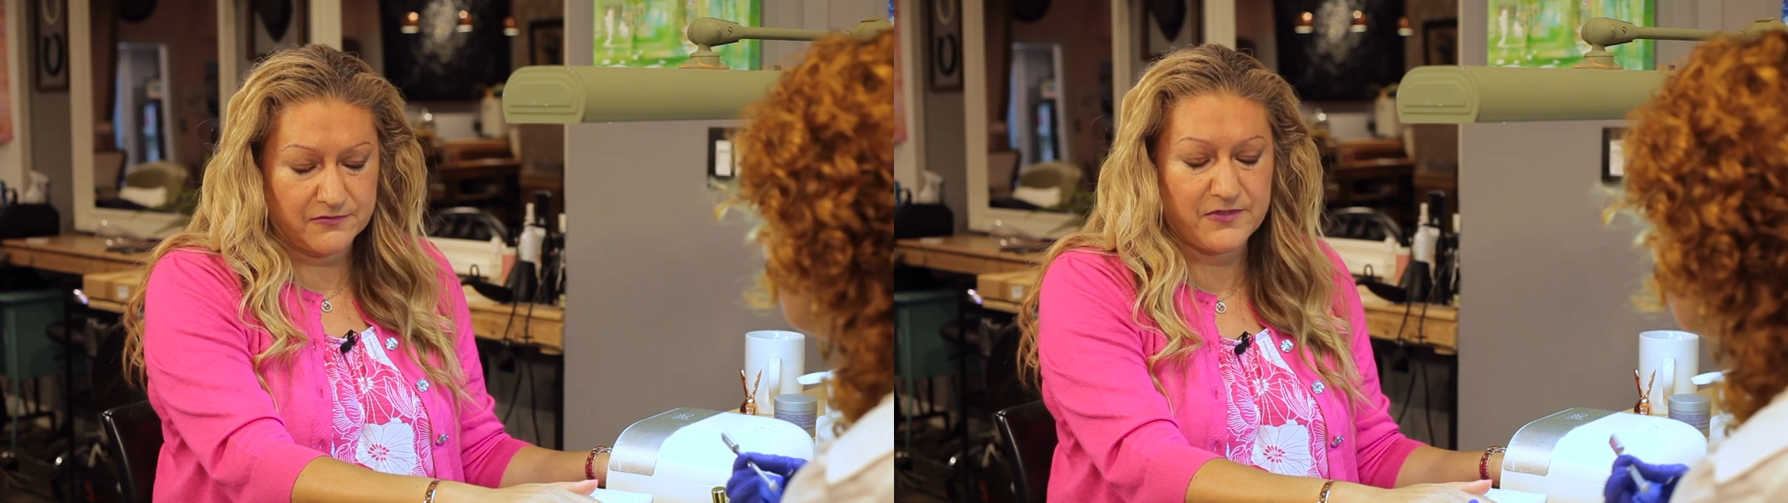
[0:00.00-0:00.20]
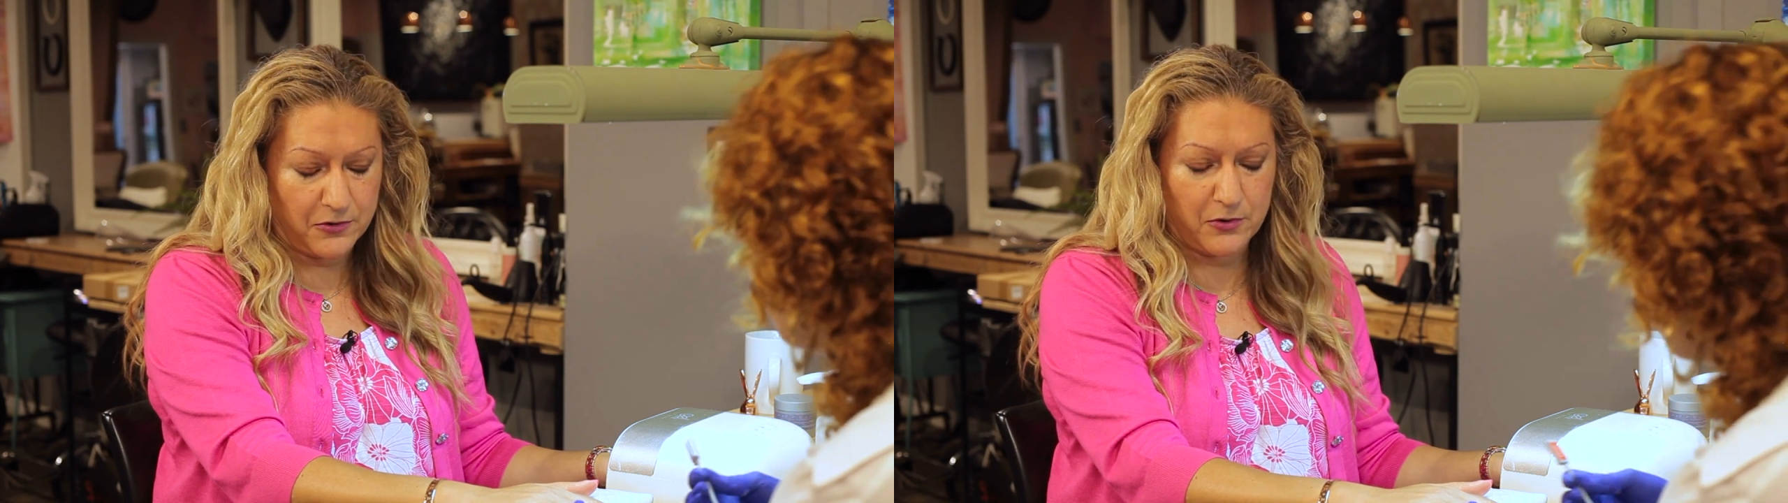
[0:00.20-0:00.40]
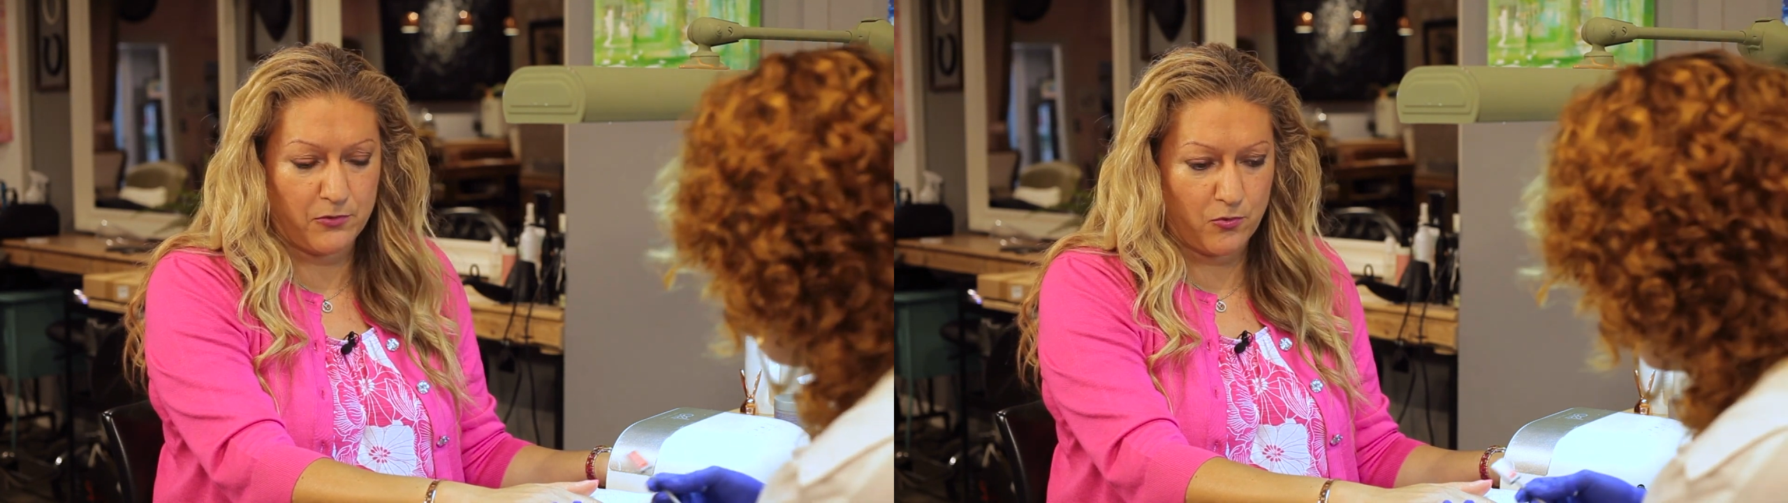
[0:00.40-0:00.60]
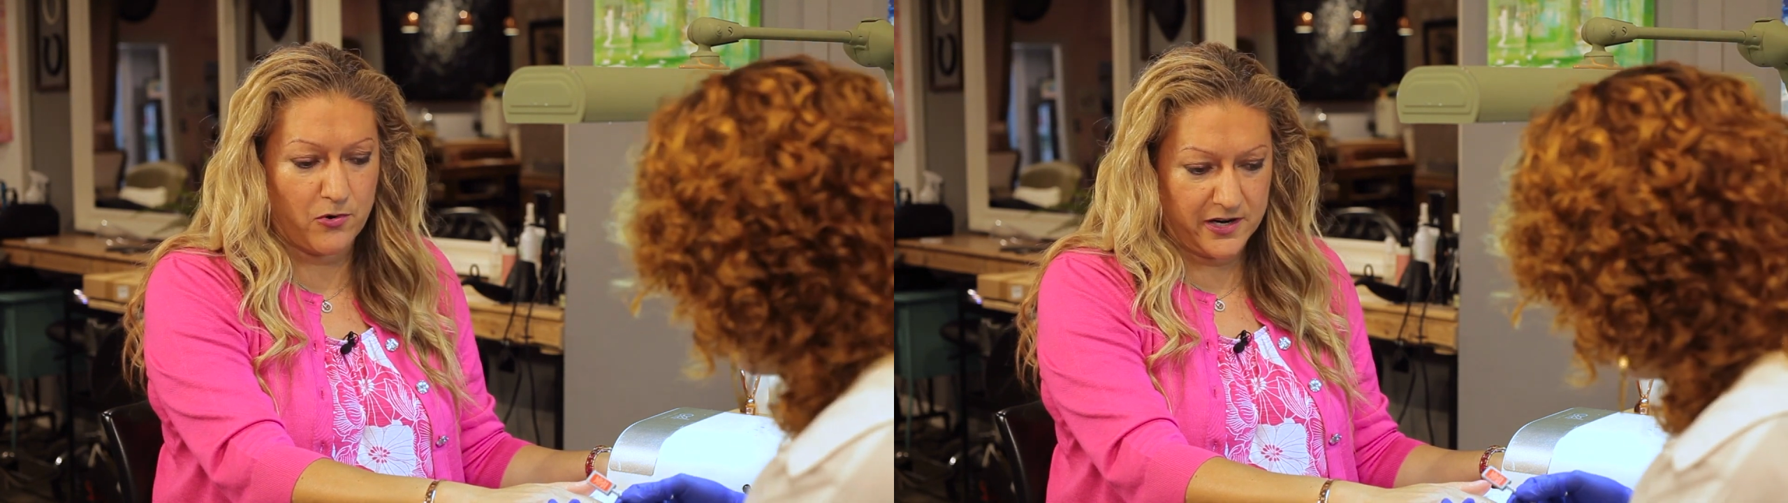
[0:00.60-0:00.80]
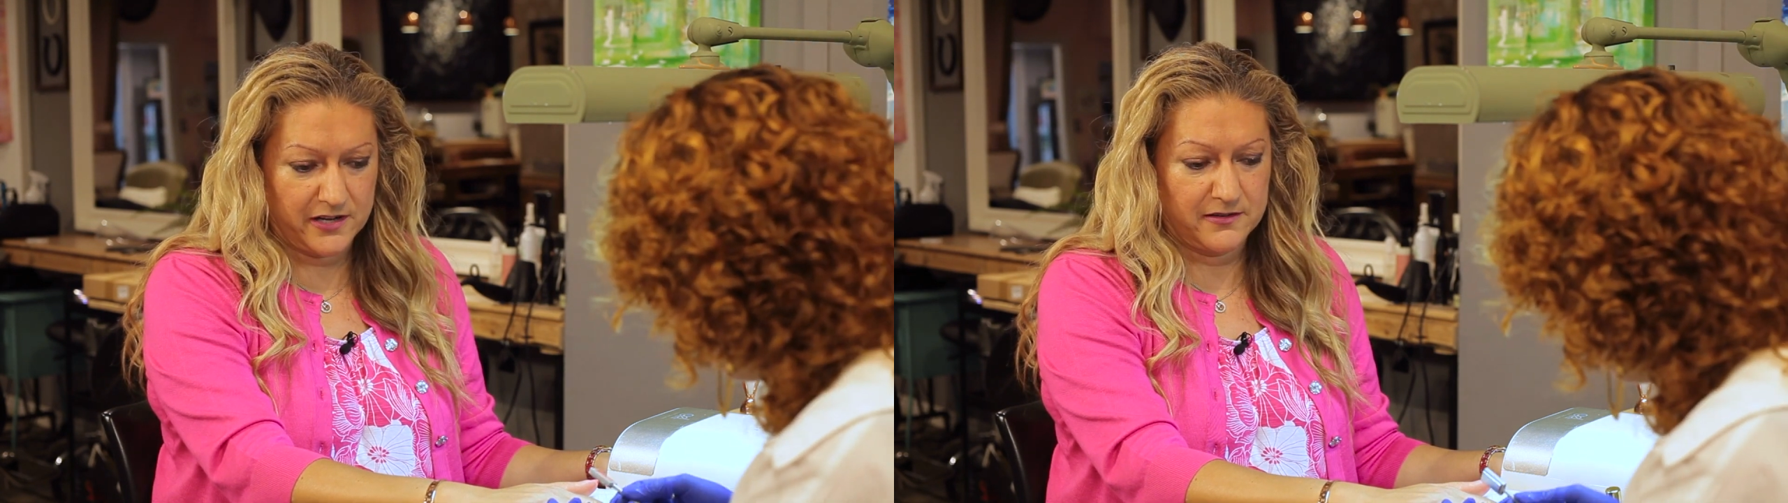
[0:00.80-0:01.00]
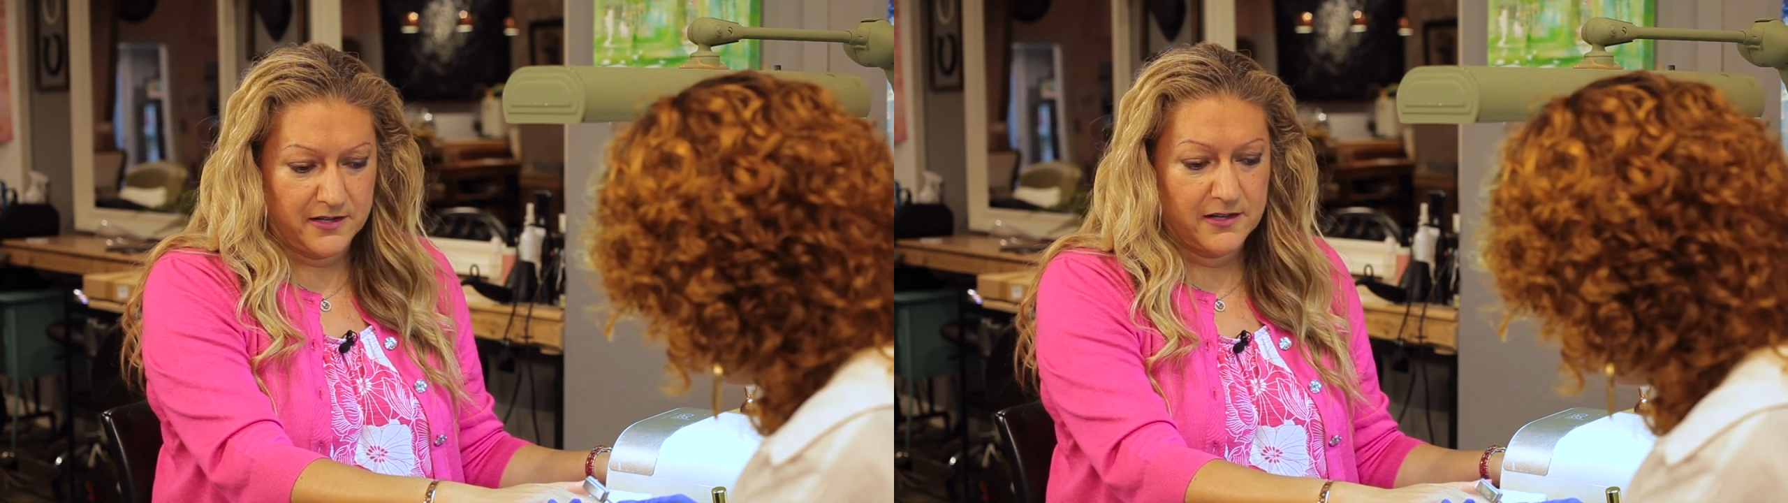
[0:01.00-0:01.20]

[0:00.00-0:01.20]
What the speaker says: very rewarding.